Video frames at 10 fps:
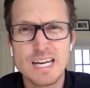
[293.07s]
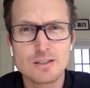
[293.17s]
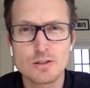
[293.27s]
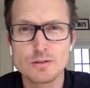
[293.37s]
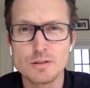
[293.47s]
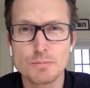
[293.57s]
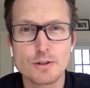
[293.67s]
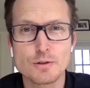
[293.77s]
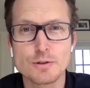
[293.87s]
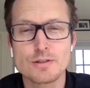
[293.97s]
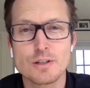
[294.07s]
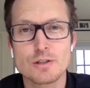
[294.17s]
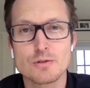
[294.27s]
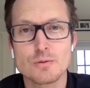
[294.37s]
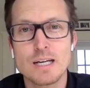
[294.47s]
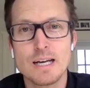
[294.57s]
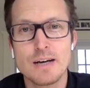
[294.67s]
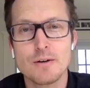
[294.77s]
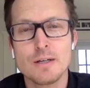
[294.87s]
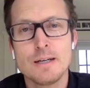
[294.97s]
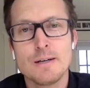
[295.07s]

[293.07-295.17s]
tactical and political decisions right now